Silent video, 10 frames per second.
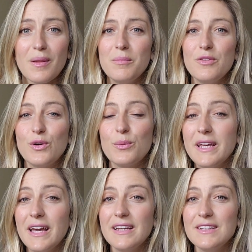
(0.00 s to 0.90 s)
Before we
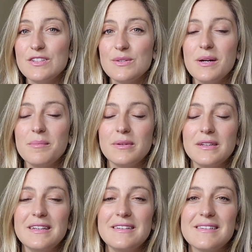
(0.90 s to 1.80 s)
get into it,
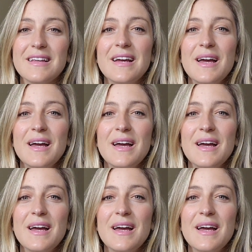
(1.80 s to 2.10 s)
please